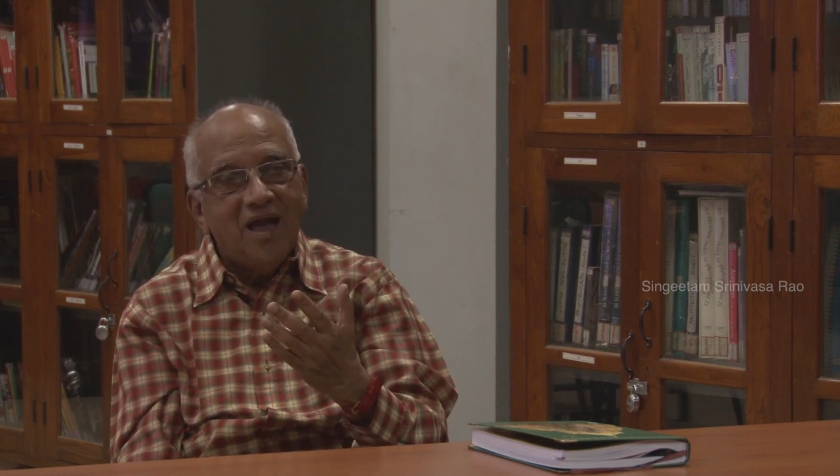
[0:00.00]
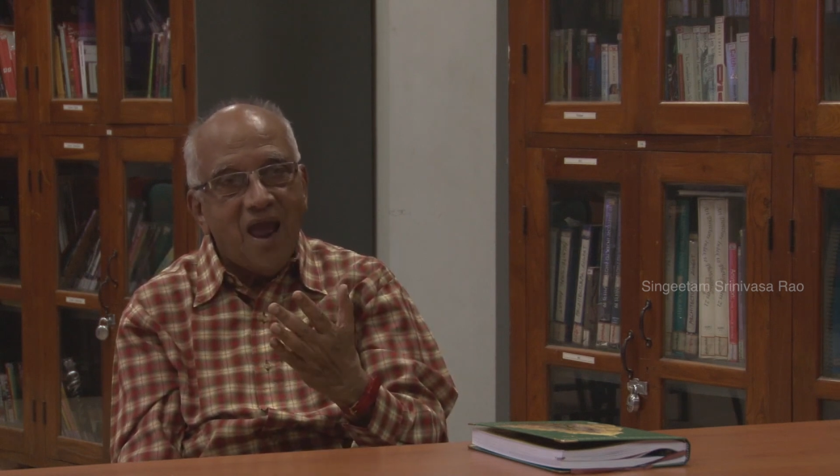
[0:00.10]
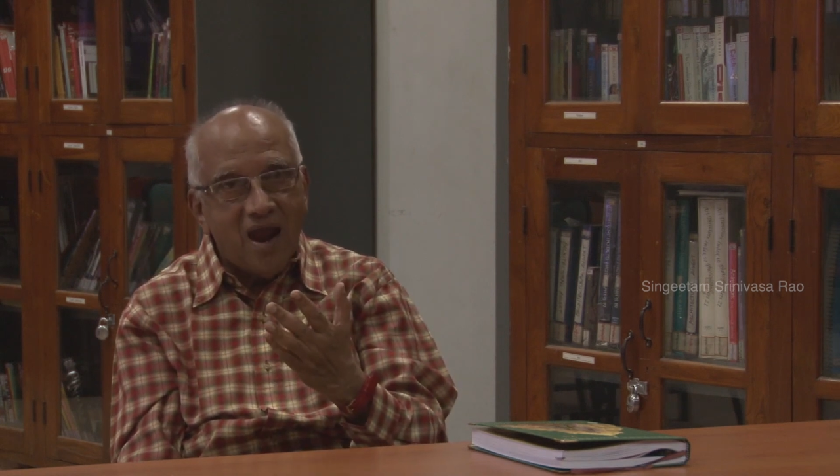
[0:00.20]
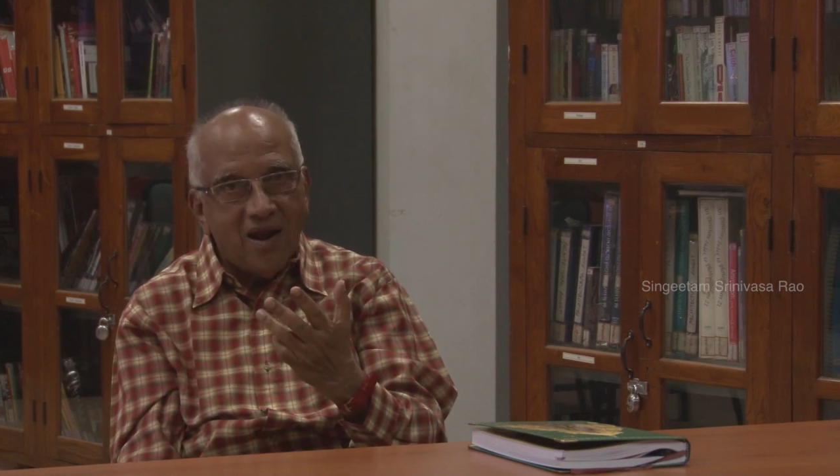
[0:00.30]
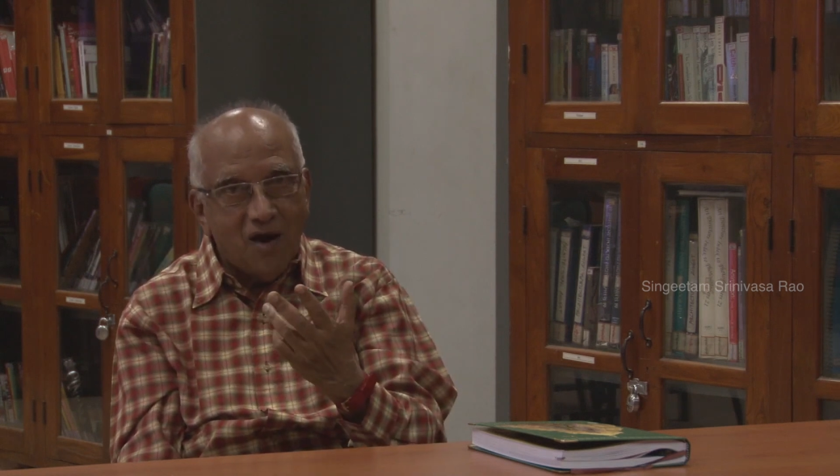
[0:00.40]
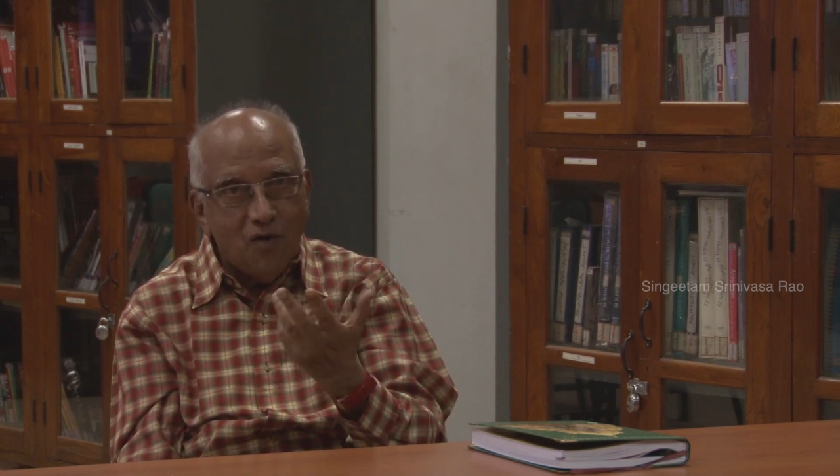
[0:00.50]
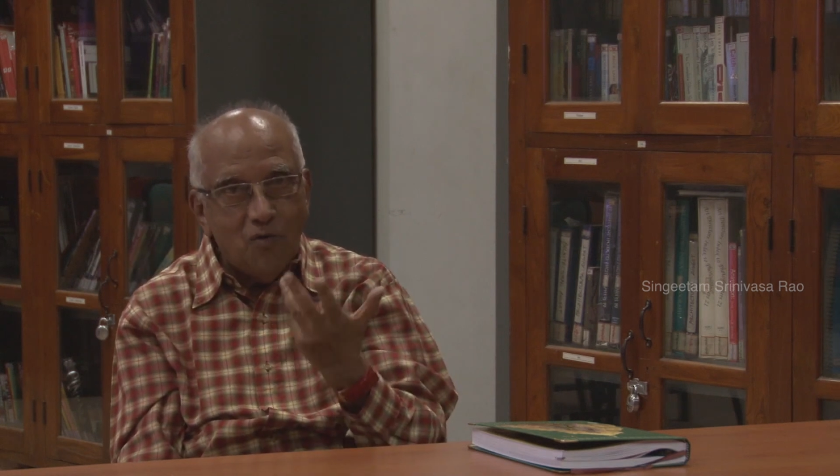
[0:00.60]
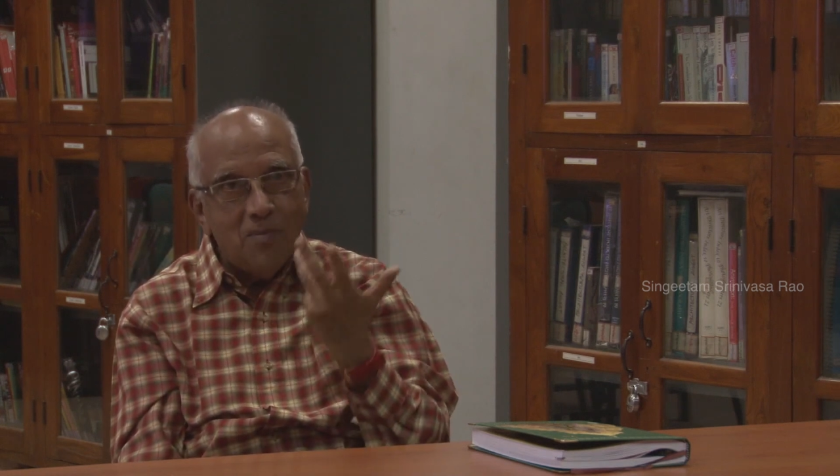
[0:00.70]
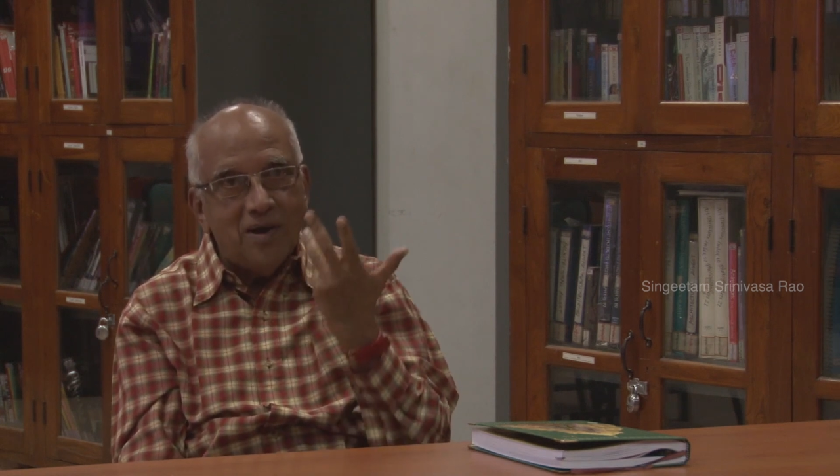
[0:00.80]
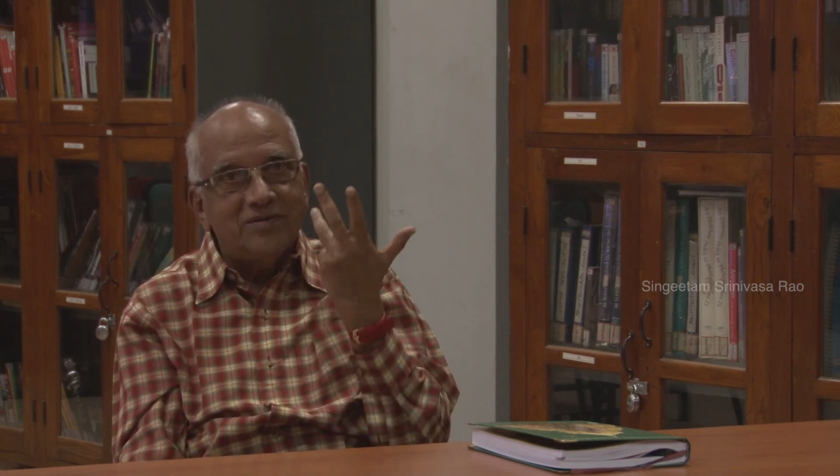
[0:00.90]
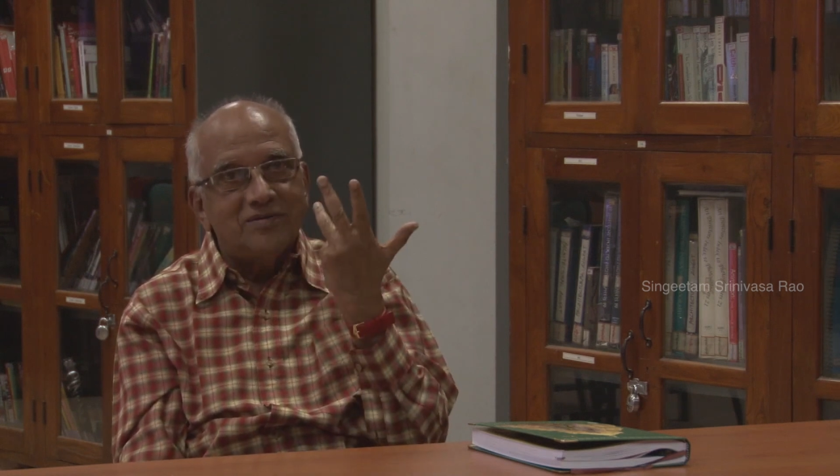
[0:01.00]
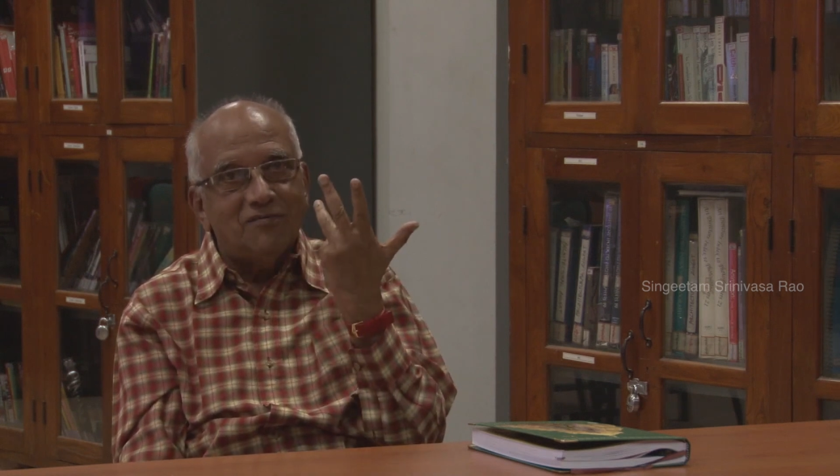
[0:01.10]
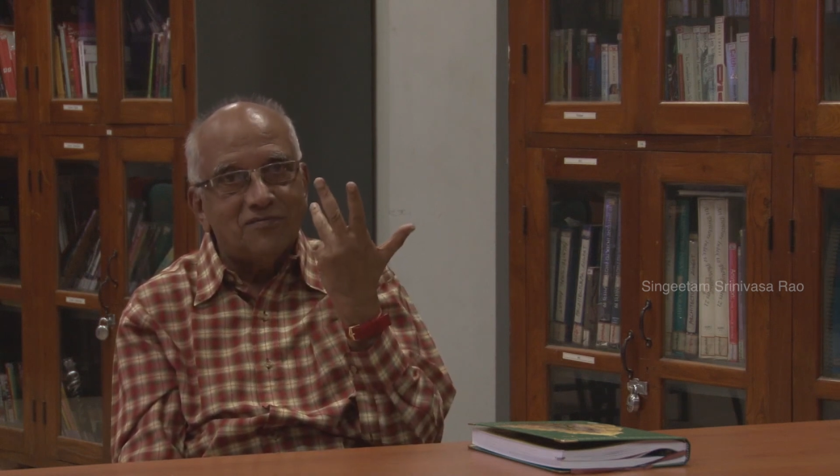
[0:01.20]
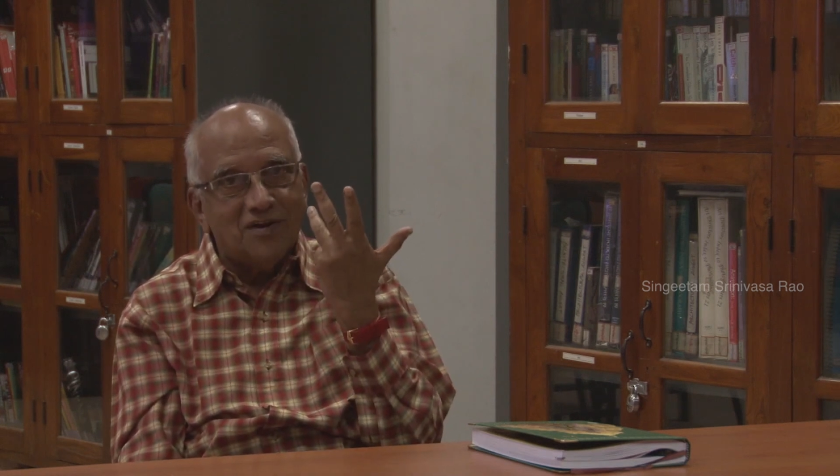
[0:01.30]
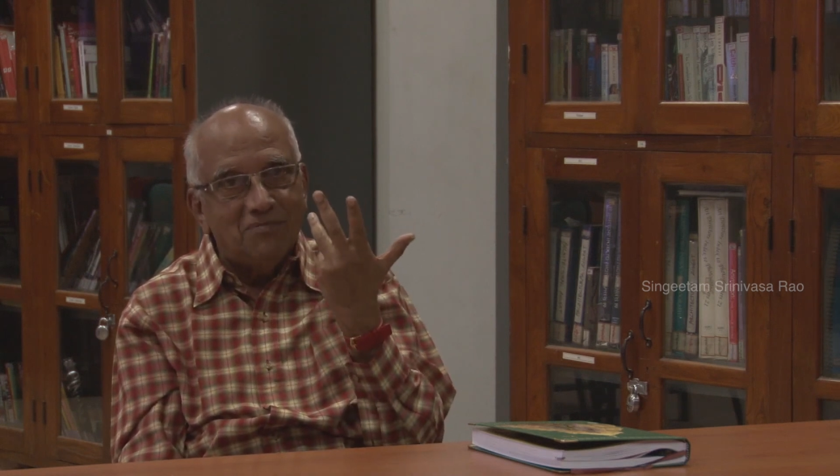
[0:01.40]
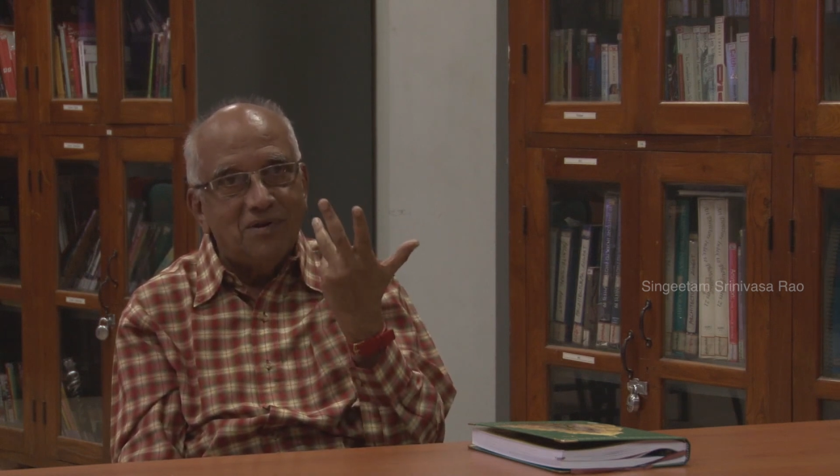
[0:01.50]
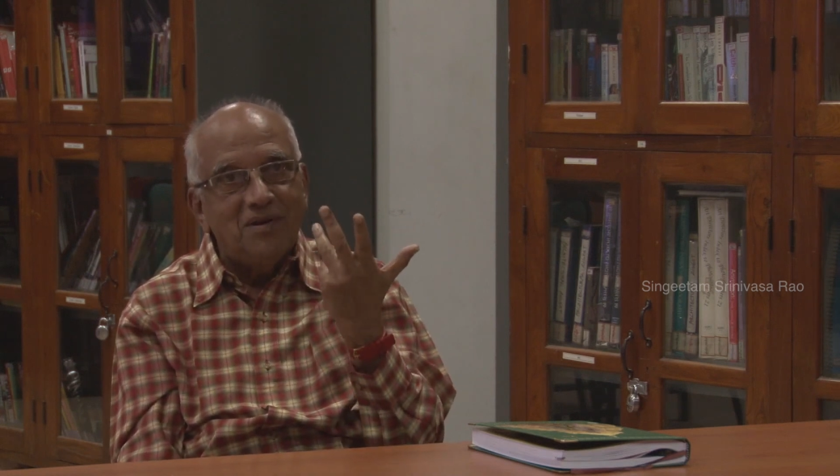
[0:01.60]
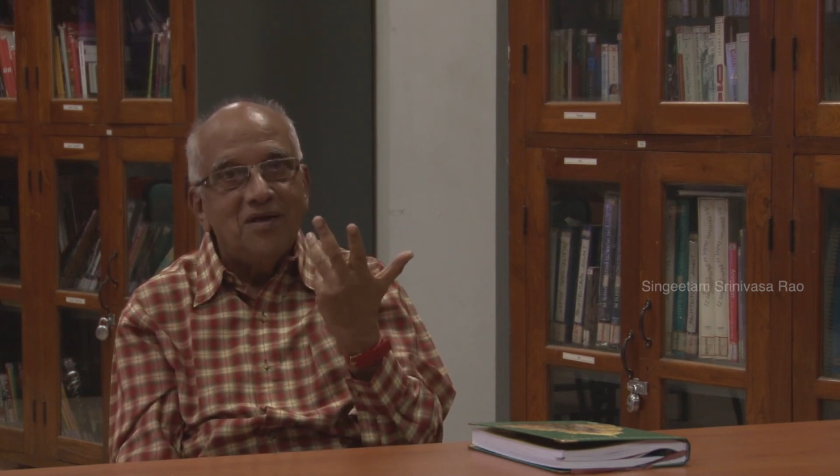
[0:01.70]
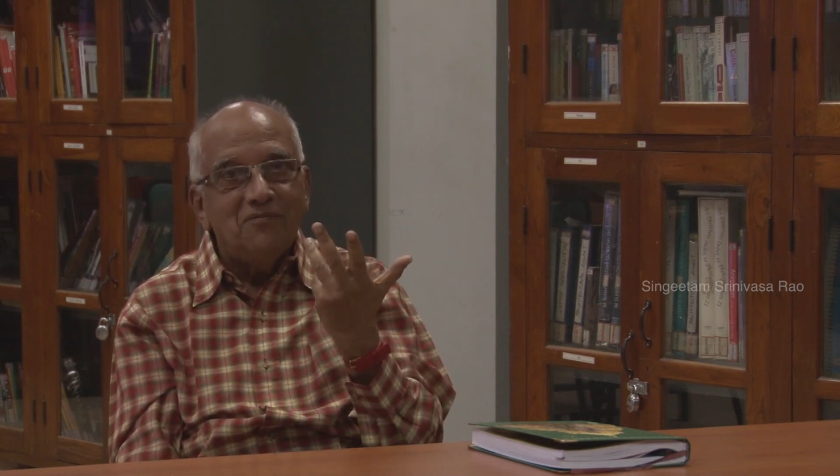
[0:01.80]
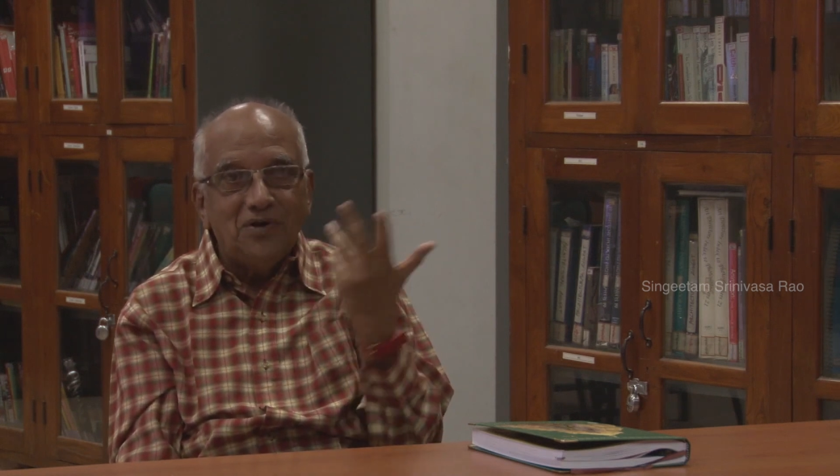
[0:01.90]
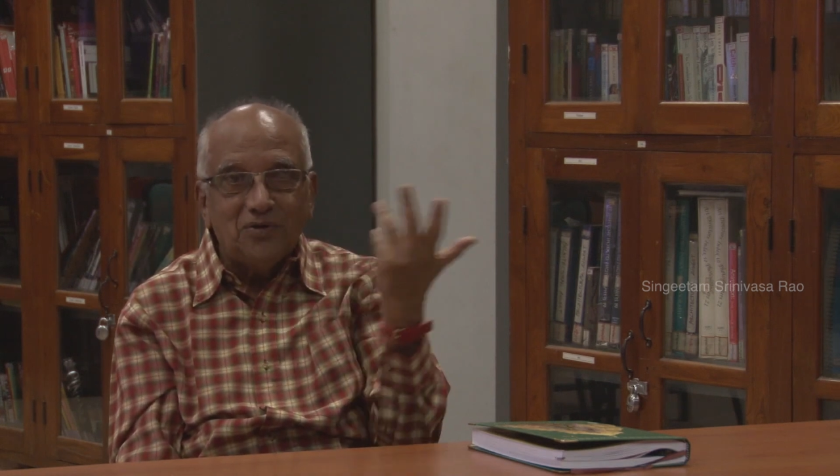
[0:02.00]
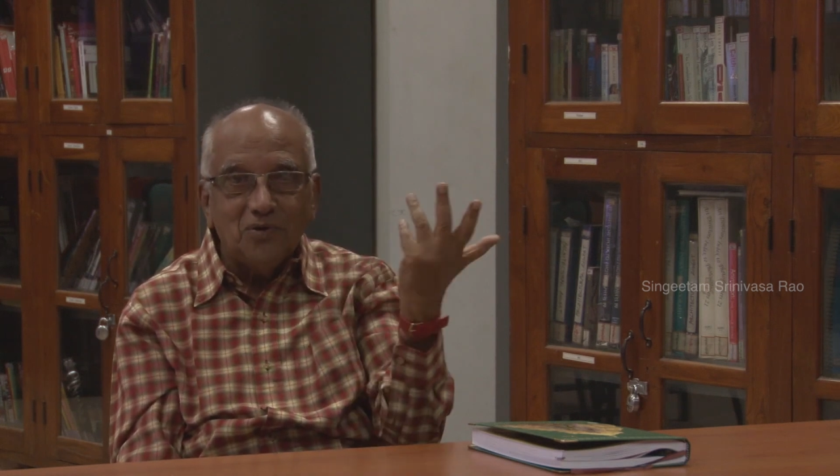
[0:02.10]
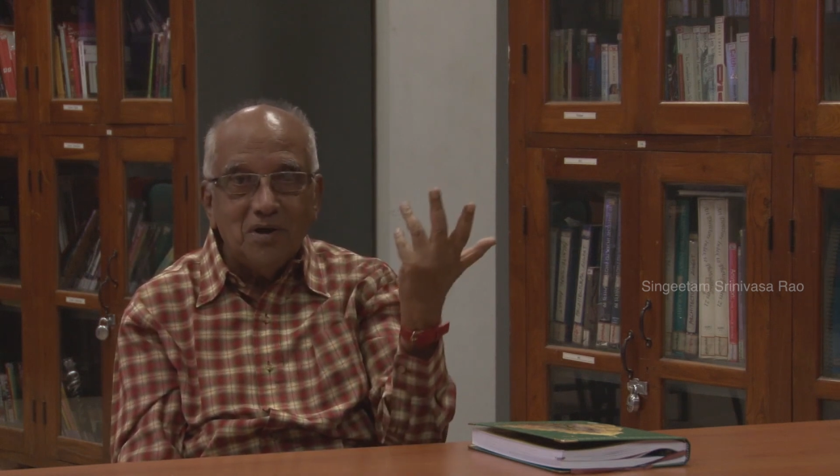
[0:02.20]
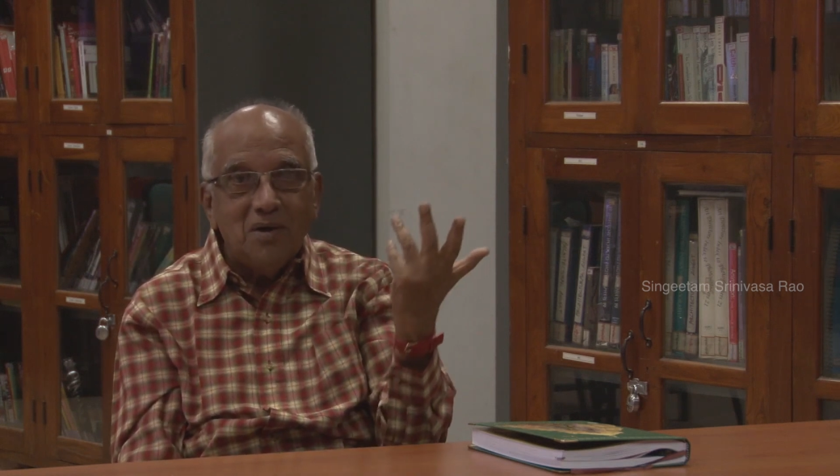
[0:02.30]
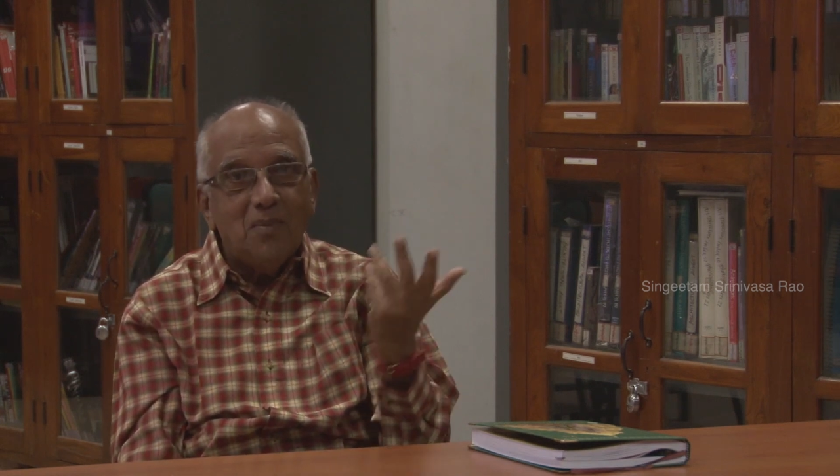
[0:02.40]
and how much of trouble we took.